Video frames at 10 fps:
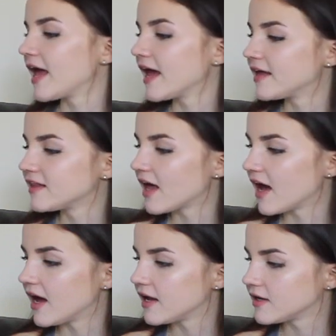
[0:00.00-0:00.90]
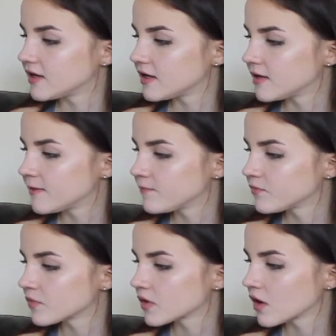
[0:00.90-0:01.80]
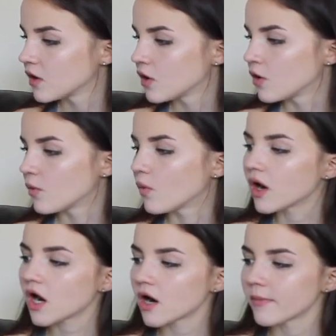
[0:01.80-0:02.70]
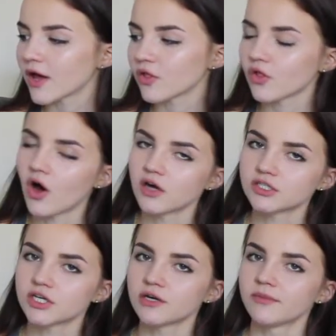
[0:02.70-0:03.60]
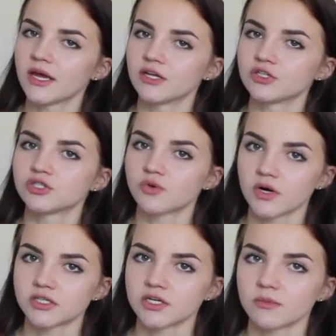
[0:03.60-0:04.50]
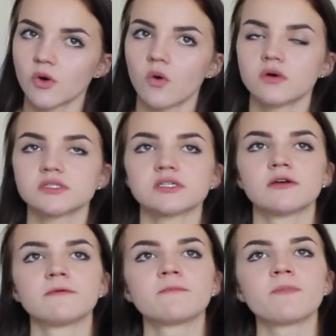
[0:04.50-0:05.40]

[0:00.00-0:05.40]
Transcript: And then what are my long-term and short-term goals?